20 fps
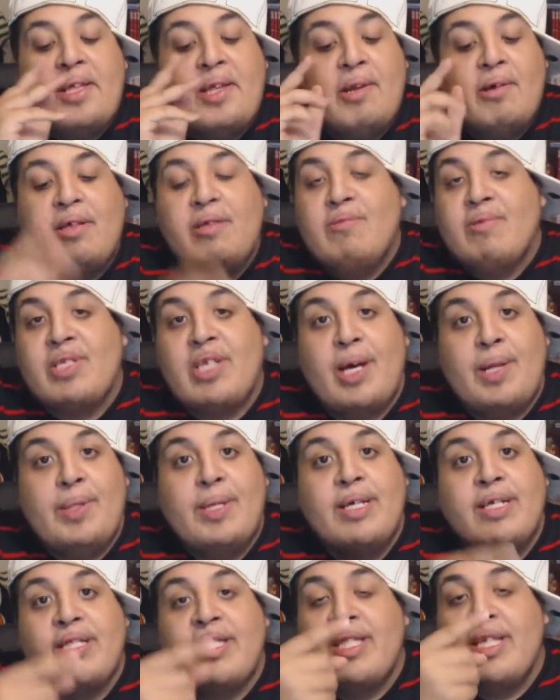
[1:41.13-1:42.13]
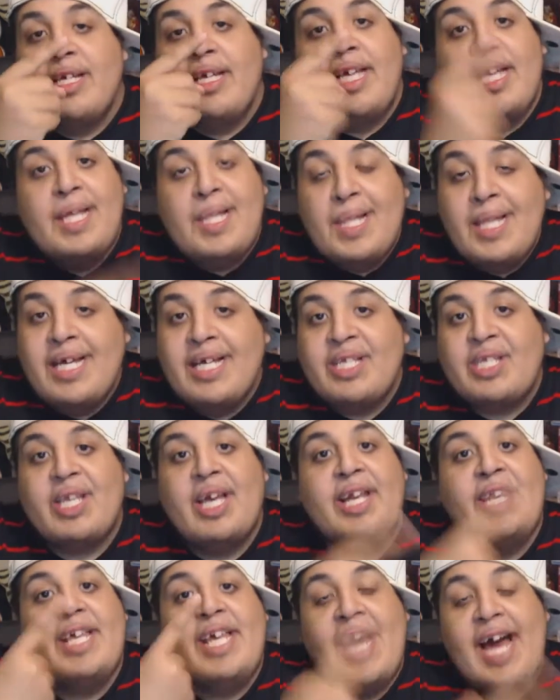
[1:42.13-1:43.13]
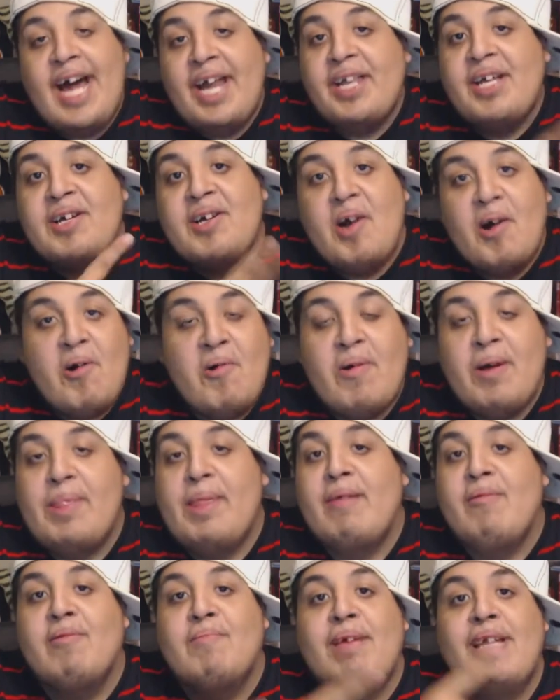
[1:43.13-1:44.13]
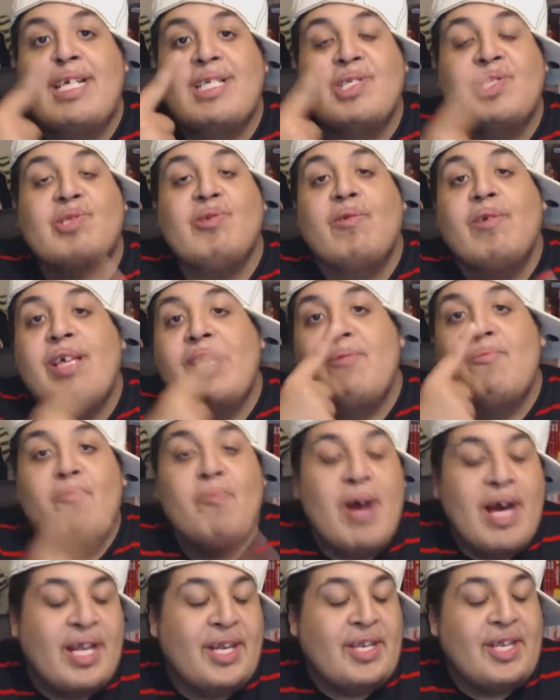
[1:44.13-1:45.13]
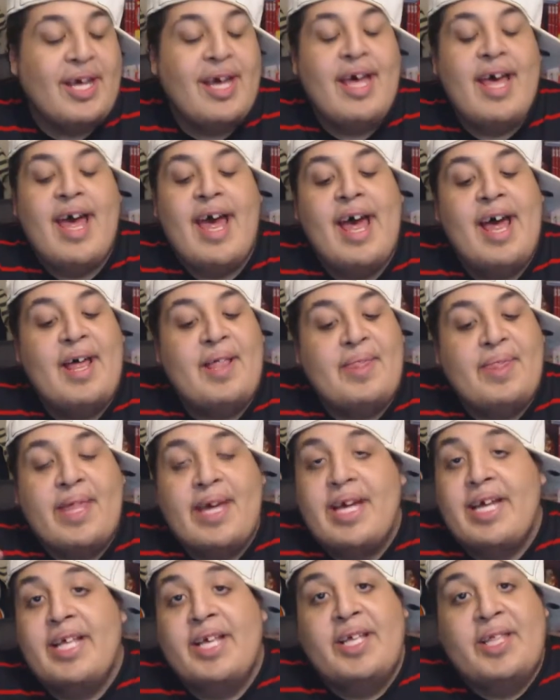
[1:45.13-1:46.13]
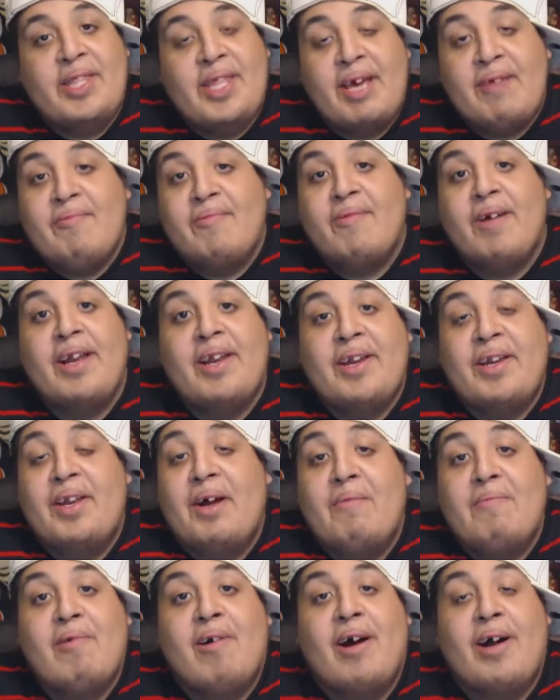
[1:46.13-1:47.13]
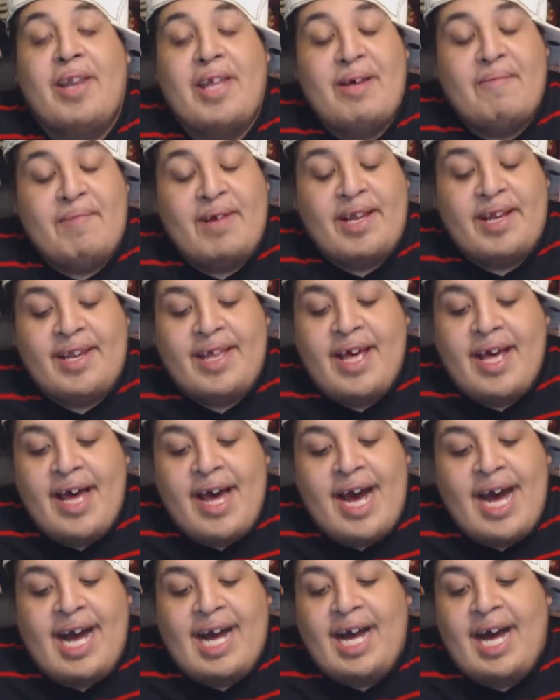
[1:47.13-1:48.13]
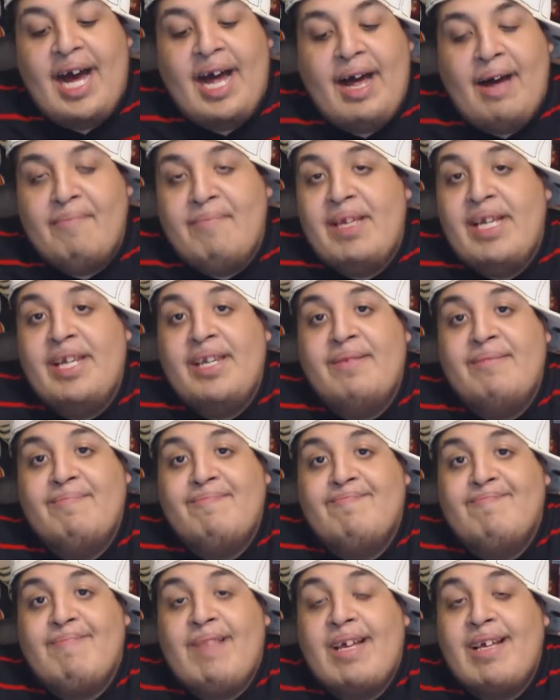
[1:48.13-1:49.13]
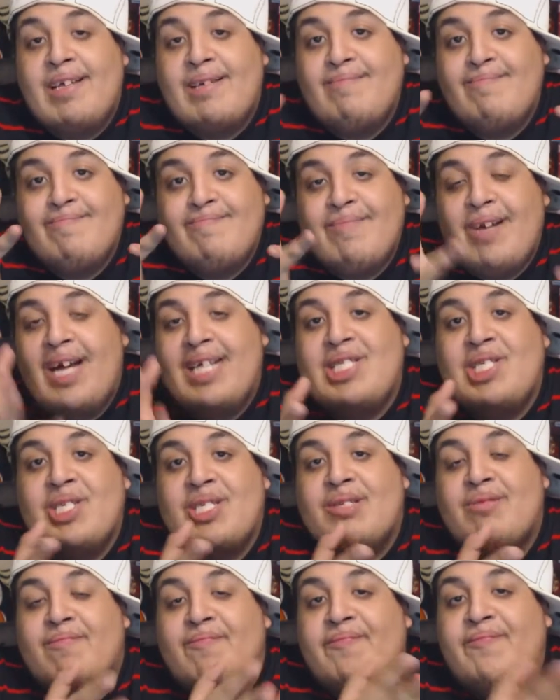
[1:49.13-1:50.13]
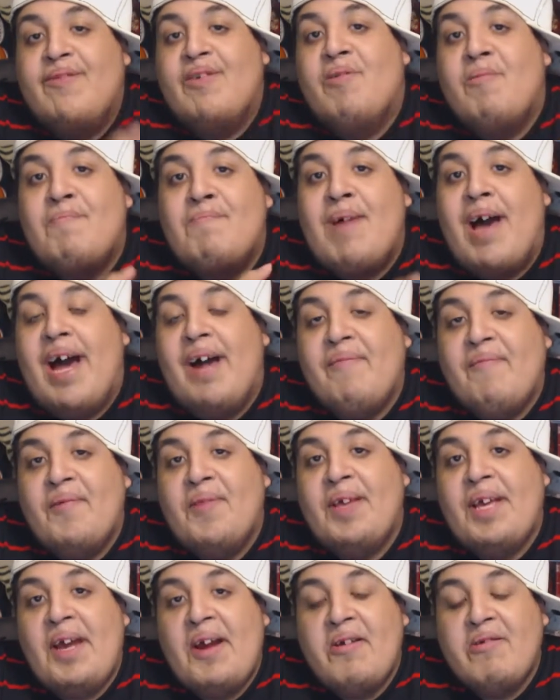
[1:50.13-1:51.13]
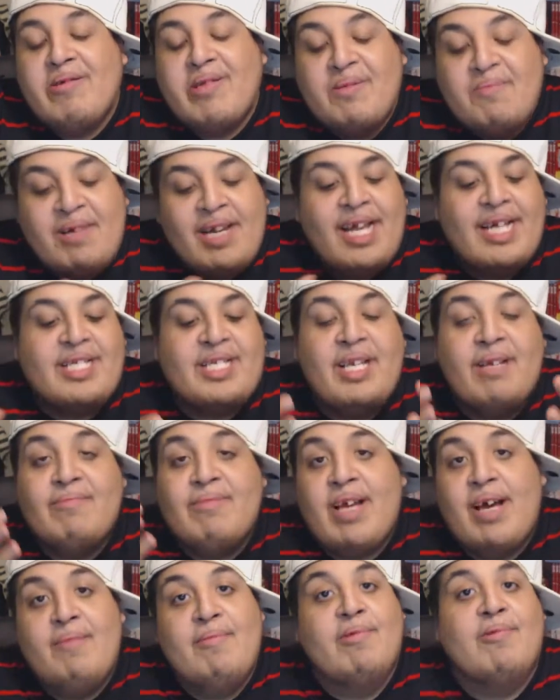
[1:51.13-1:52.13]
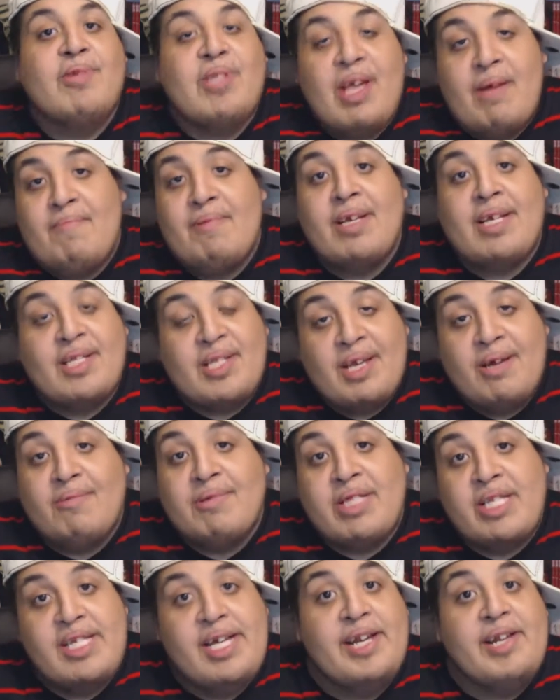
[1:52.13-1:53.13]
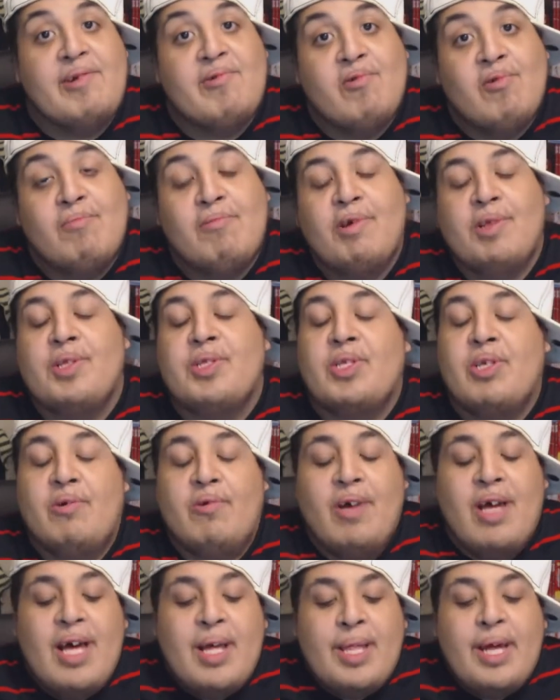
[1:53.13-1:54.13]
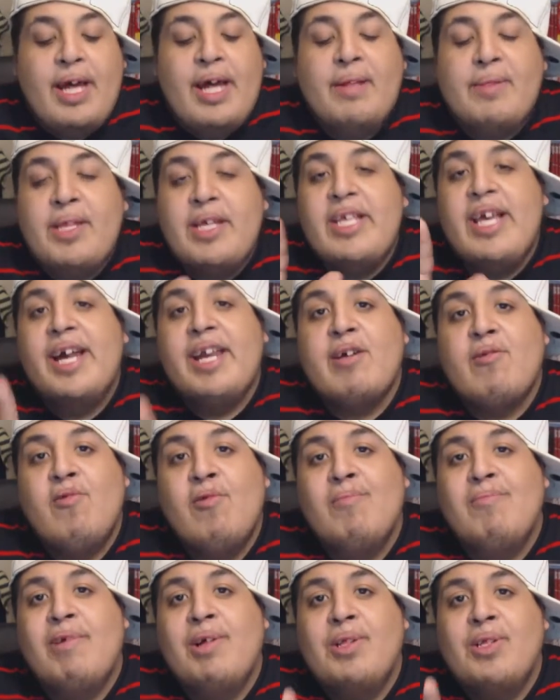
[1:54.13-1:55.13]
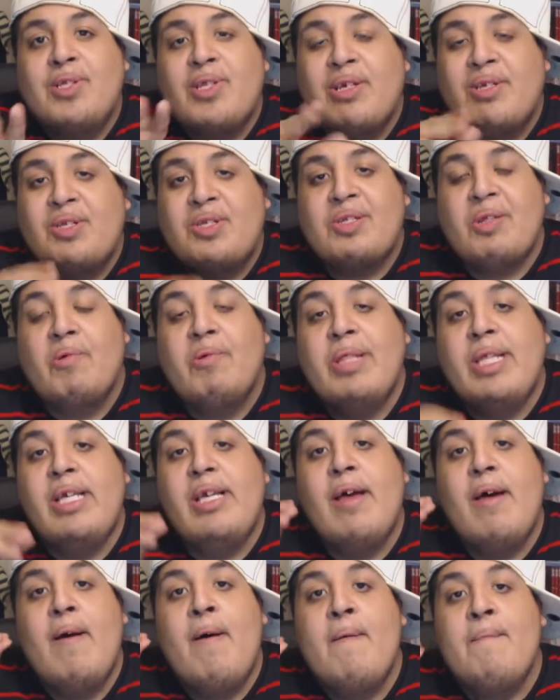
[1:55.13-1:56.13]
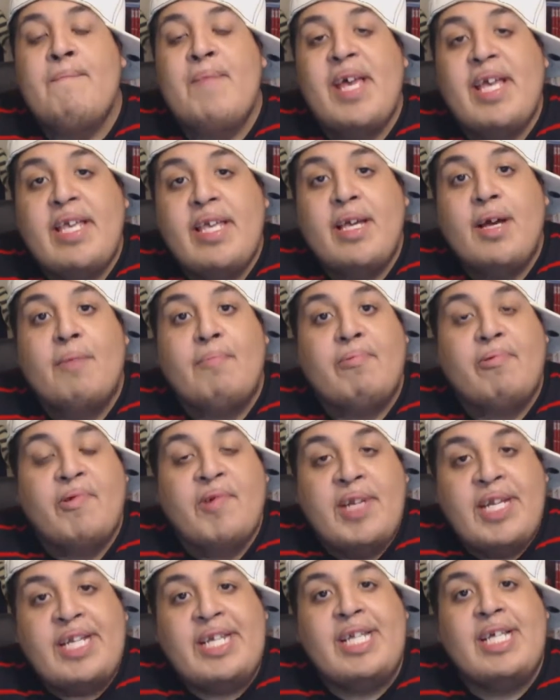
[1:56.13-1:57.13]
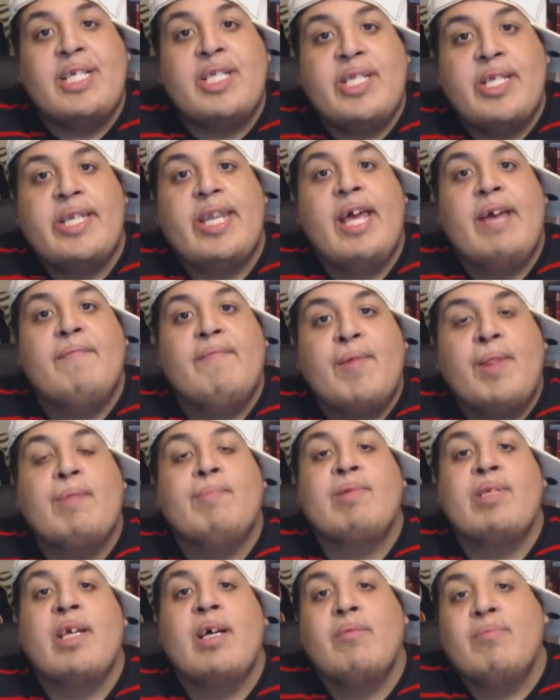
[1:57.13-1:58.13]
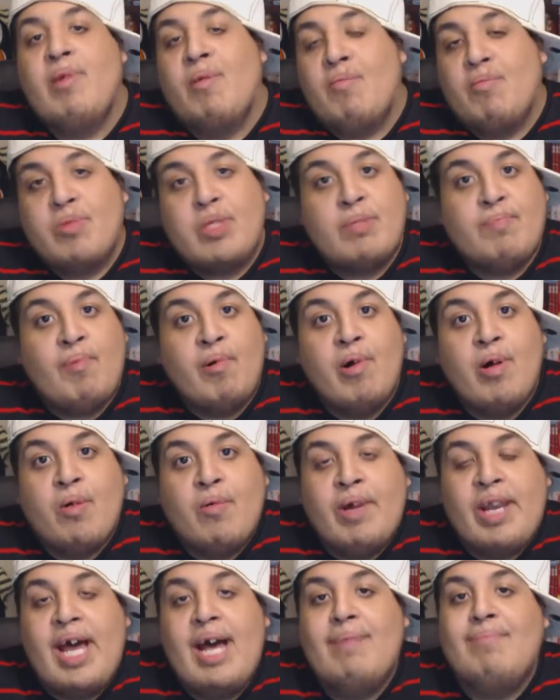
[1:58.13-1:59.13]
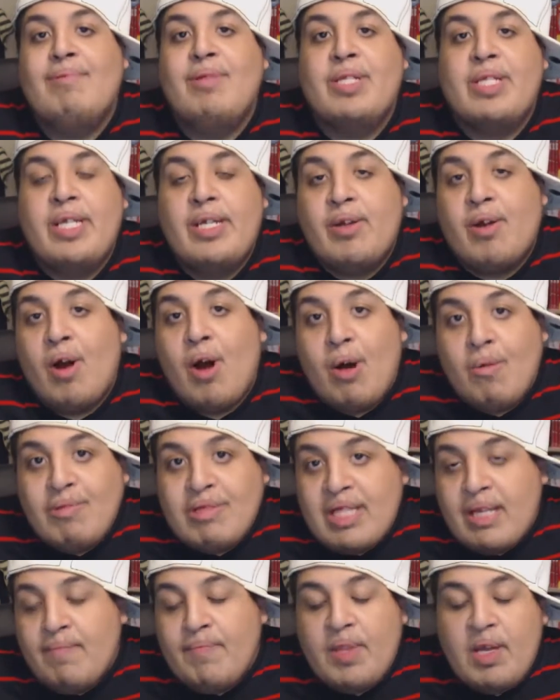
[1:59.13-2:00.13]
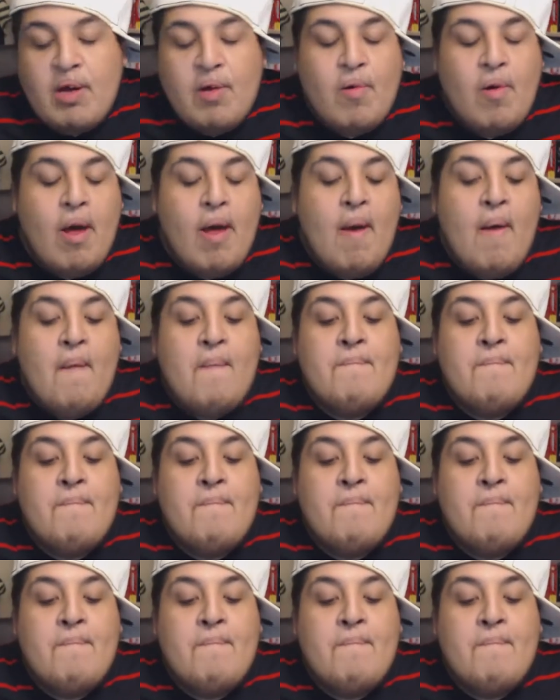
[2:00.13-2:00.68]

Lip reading: He was on the hit list, and he had to go, and they were making sure he went. And they they went a number on him. And I mean, like, I just feel bad for the character, but at the same time, it was epic as hell with the Yeti Cool Brothers. So, the Yeti Cool Brothers are slowly making a pretty decent name for themselves. I won't spoil what happens later on with them, though.